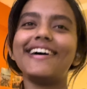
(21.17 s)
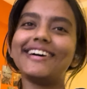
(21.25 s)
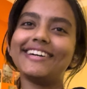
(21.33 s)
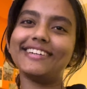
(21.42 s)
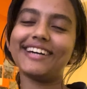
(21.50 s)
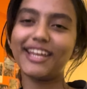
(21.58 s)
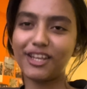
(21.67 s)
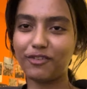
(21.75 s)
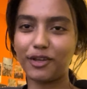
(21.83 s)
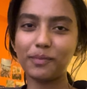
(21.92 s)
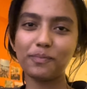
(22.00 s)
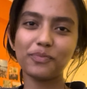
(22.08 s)

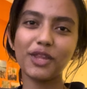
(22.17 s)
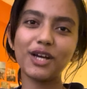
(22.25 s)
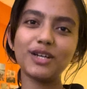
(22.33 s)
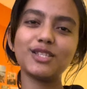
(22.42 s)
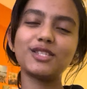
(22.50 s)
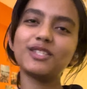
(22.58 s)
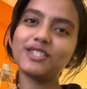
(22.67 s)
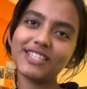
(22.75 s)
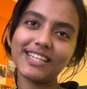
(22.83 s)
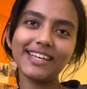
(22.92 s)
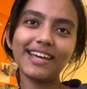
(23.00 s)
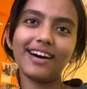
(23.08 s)
Anyway, so
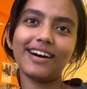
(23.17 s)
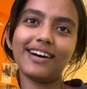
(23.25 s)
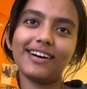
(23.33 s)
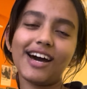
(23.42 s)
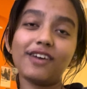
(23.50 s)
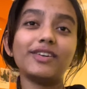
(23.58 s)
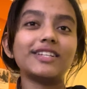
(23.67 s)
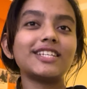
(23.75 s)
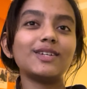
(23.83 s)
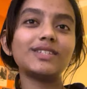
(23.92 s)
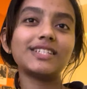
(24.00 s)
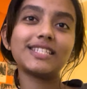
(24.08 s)
today I went
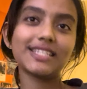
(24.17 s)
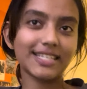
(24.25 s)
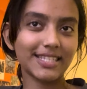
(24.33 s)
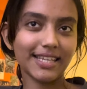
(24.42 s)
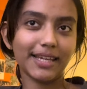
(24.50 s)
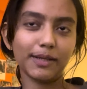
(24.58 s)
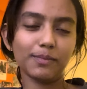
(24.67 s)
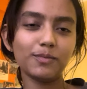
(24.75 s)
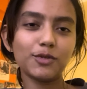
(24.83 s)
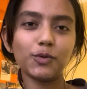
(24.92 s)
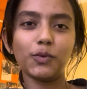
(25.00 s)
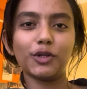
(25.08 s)
out at 6 a.m.
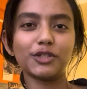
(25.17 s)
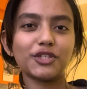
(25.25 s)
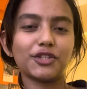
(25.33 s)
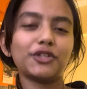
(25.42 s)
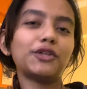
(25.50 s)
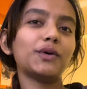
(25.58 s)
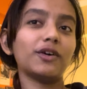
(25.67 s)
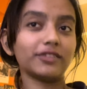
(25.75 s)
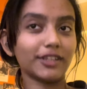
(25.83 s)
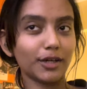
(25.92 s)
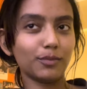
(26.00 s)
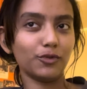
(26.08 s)
to watch the new
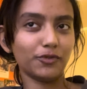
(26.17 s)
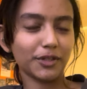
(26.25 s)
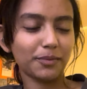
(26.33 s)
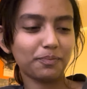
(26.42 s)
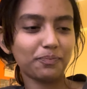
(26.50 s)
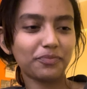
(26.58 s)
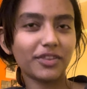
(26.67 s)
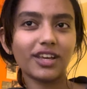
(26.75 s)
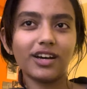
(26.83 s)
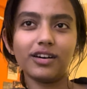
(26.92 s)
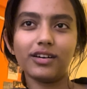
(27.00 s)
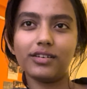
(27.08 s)
Avatar movie,
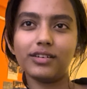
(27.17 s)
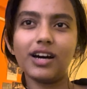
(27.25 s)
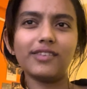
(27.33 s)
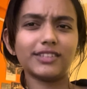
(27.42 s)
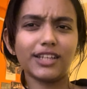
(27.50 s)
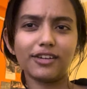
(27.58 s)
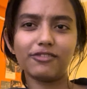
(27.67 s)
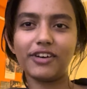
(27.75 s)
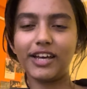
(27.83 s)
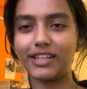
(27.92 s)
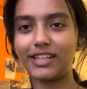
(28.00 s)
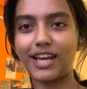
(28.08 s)
Avatar
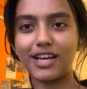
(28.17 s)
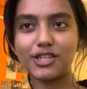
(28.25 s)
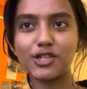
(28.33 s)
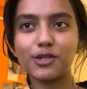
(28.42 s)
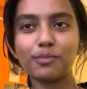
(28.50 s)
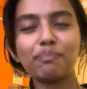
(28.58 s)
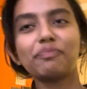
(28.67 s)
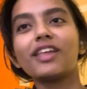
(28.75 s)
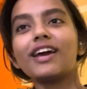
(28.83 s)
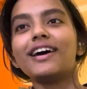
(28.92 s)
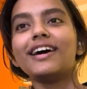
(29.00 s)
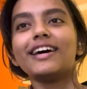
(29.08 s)
Fire and Ash.
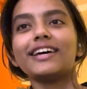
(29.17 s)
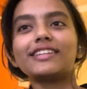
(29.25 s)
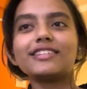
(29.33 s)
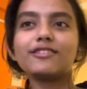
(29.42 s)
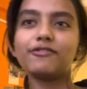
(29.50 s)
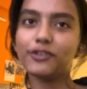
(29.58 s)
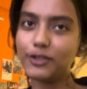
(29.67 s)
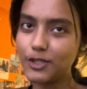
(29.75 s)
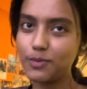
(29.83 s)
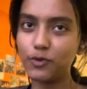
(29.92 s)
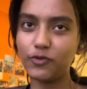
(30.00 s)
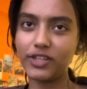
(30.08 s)
It is the
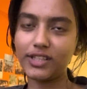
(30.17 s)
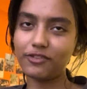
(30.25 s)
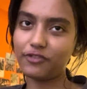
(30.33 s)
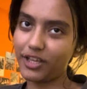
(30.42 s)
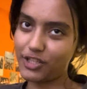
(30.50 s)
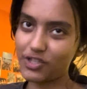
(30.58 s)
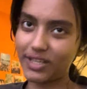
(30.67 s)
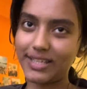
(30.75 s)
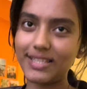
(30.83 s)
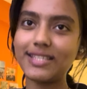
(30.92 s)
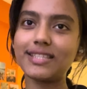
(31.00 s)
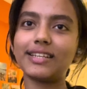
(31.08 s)
first movie in the
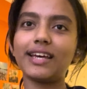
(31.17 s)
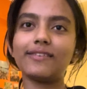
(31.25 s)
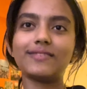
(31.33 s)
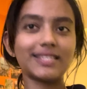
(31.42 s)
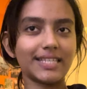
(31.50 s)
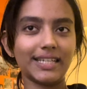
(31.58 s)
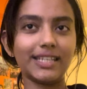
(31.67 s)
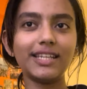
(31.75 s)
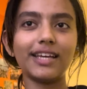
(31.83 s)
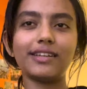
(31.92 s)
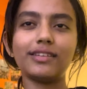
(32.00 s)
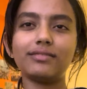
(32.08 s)
franchise that I have seen,
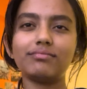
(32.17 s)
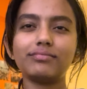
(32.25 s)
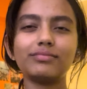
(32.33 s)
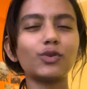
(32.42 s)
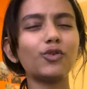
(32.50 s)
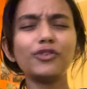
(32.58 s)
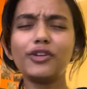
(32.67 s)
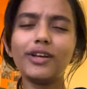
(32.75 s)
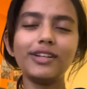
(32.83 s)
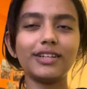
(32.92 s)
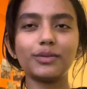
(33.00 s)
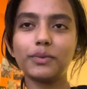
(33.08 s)
and
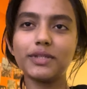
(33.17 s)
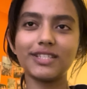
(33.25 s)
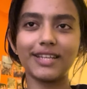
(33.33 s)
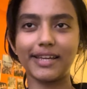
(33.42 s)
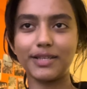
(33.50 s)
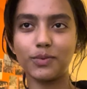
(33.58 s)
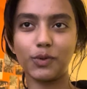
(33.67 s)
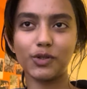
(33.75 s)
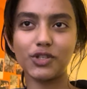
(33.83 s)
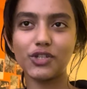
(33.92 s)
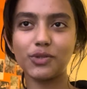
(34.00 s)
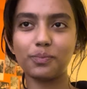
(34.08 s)
overall, it was a nice
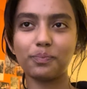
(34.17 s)
watch.